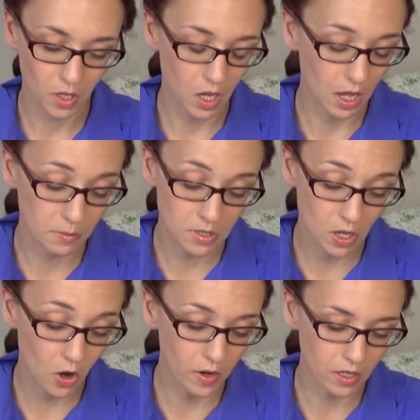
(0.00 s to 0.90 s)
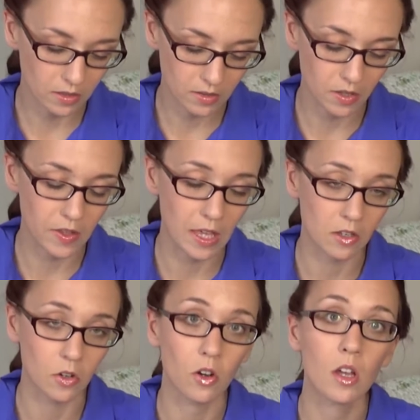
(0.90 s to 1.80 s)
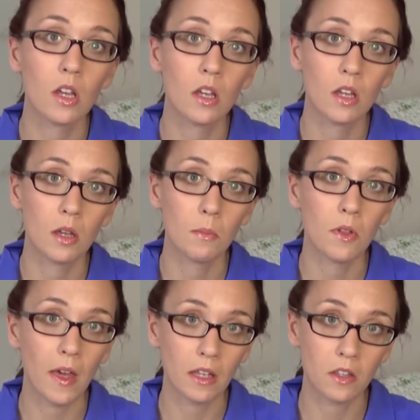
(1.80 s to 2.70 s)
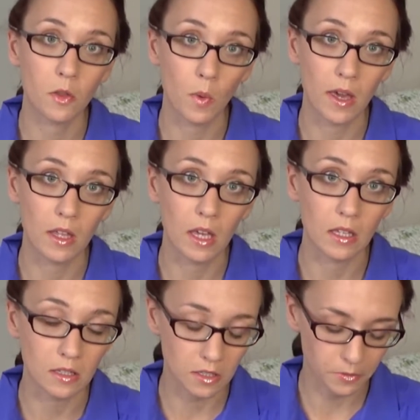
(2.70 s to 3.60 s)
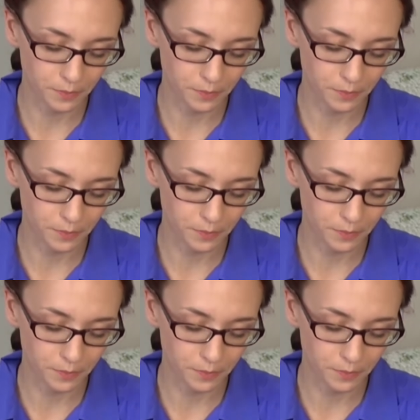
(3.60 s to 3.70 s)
"I'm sorry," said the editor, "but that's the way it is."